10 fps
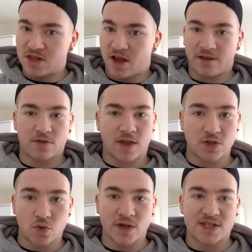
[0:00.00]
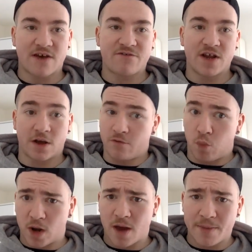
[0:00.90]
like, there's always that feeling of,
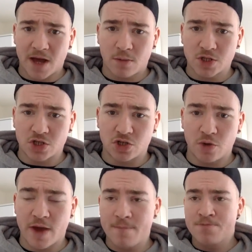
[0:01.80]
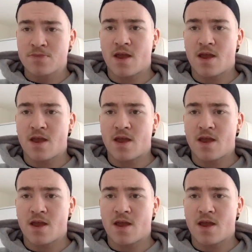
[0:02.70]
will I be able to do it?